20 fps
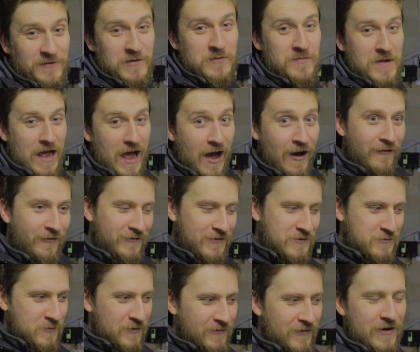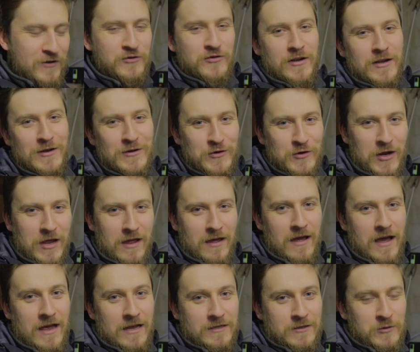filmed after we've actually done it,
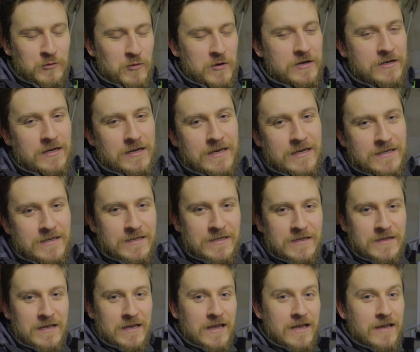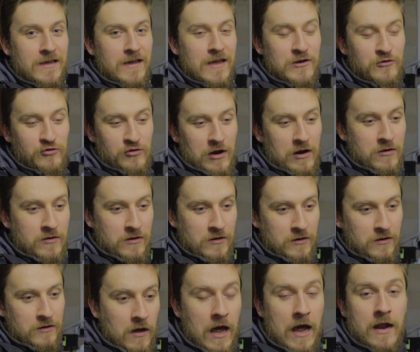as someone deleted the intro.
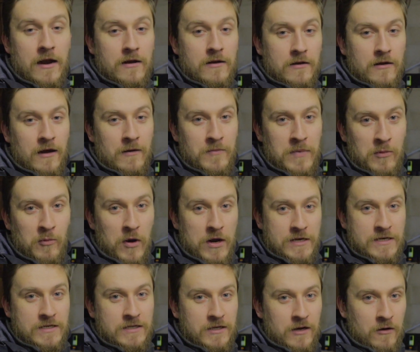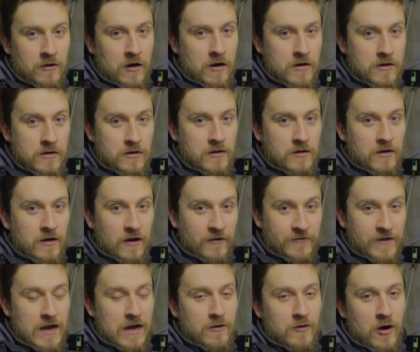And I've been waiting so long, I've
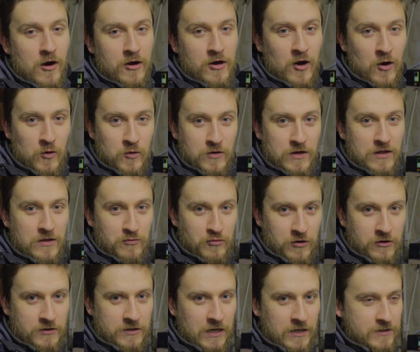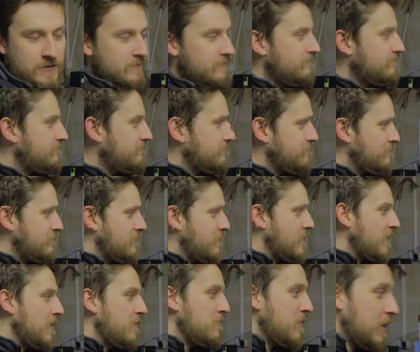now got a cold in the process.
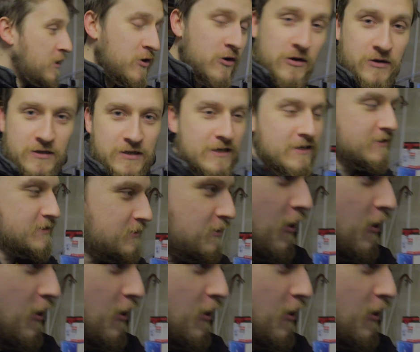Because it's